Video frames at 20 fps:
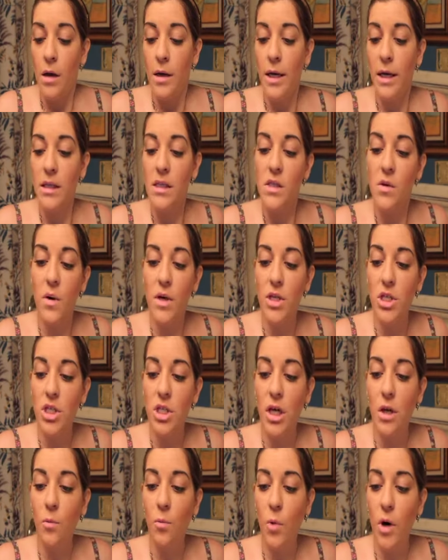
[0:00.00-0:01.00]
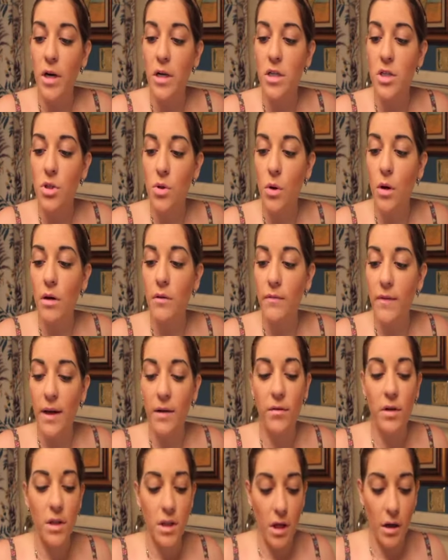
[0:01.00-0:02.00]
Next question, what is your
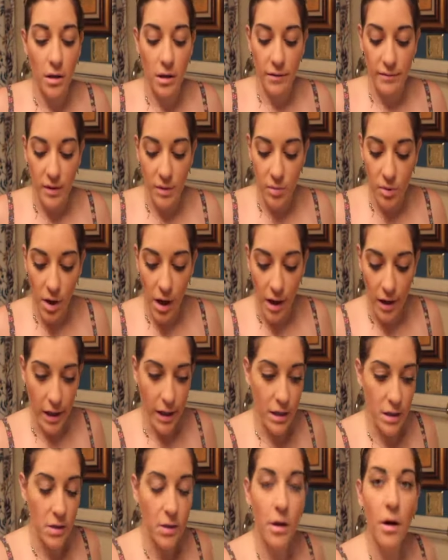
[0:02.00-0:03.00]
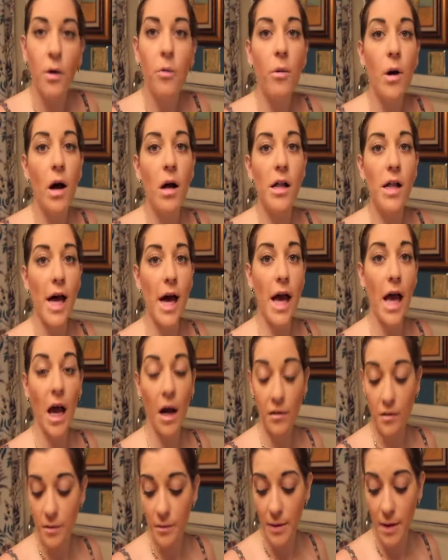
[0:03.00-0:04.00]
favorite Young Living product? Well, I
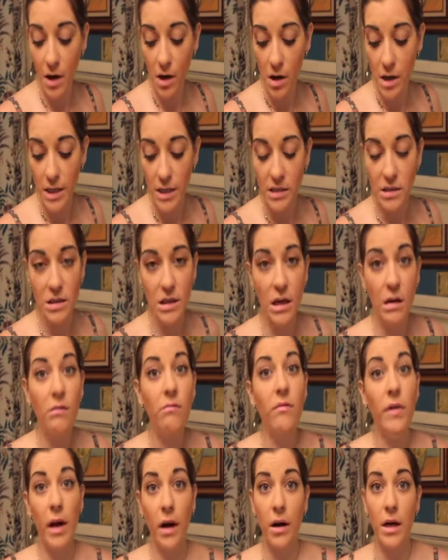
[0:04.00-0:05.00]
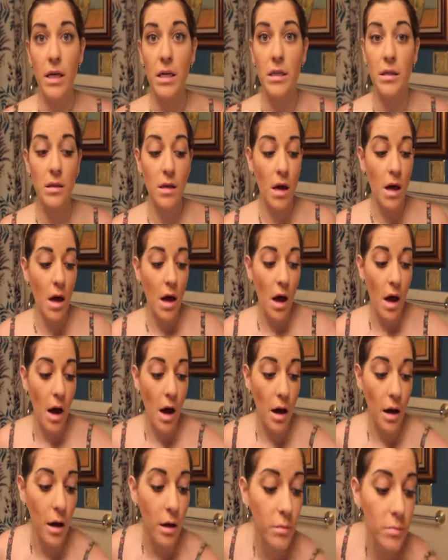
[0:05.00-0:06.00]
have to be honest, it varies.
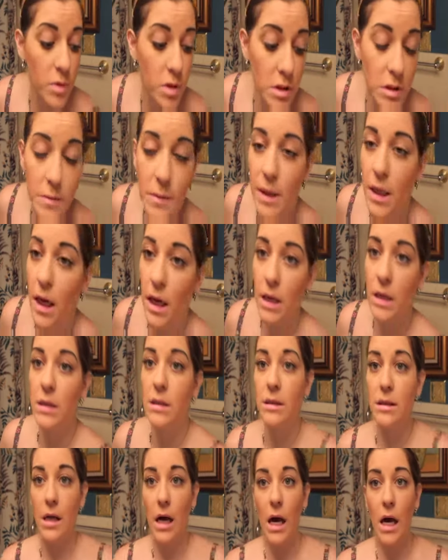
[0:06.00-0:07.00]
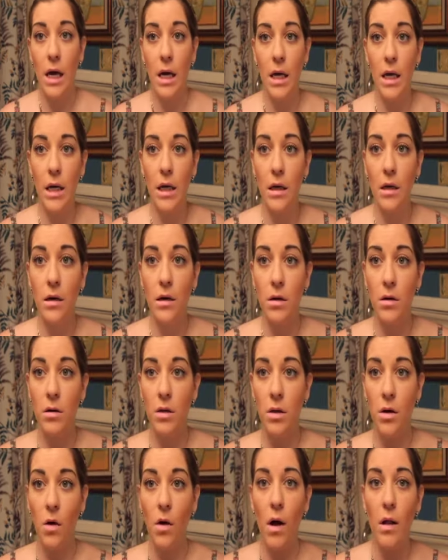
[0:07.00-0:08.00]
Just because
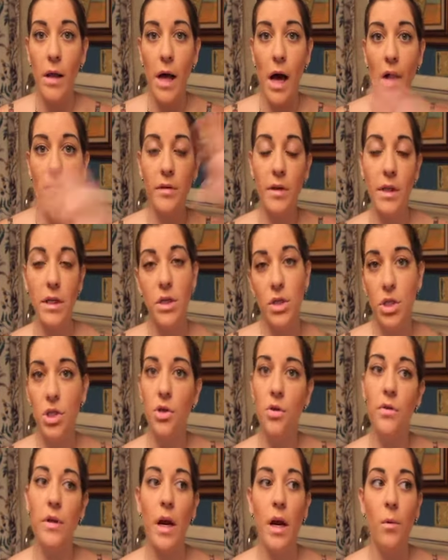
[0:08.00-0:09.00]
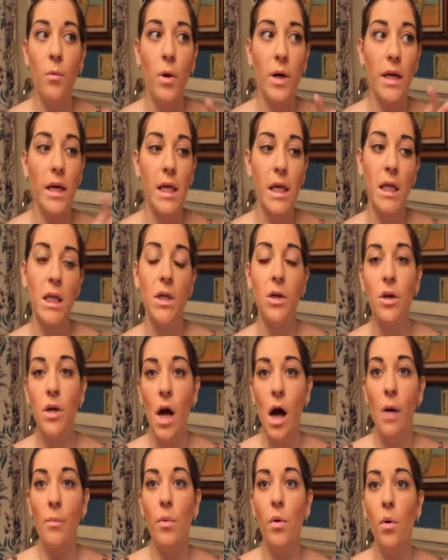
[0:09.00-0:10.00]
I'll have an issue that I want to get cleared
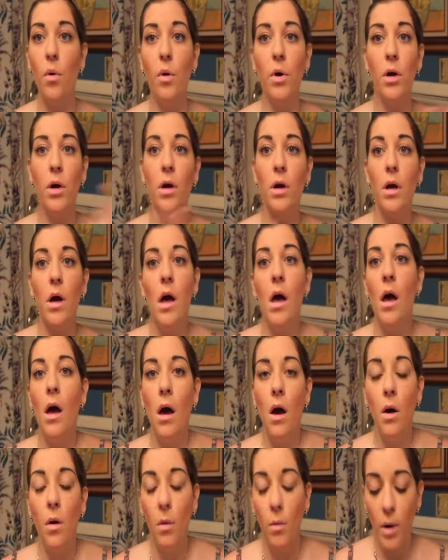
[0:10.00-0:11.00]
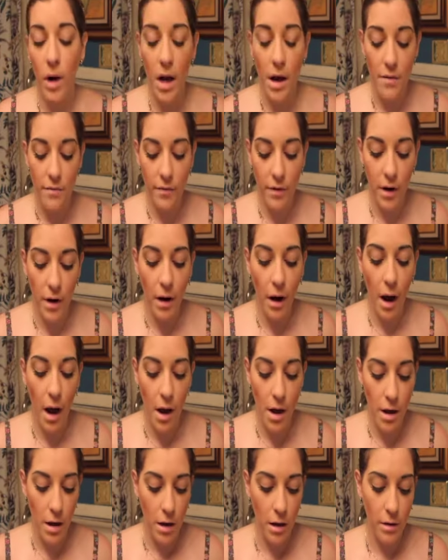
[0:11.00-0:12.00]
up or whatever,
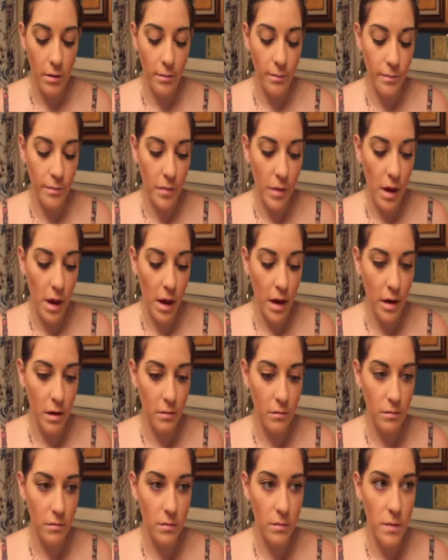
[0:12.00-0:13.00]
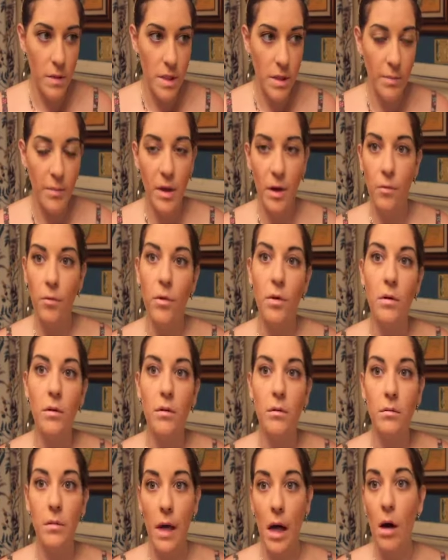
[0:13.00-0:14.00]
and something
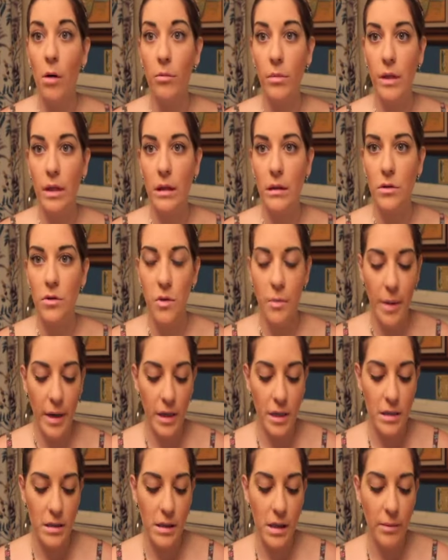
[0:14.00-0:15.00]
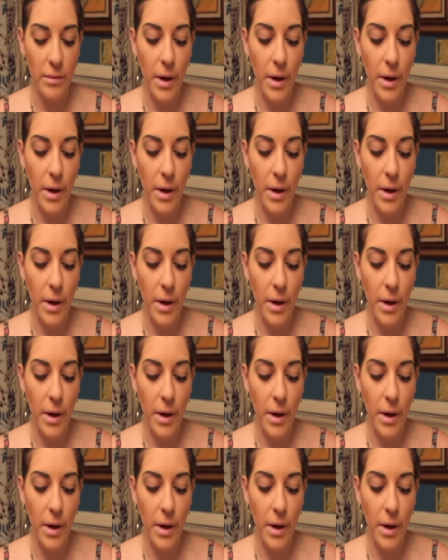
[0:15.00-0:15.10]
will help me tremendously.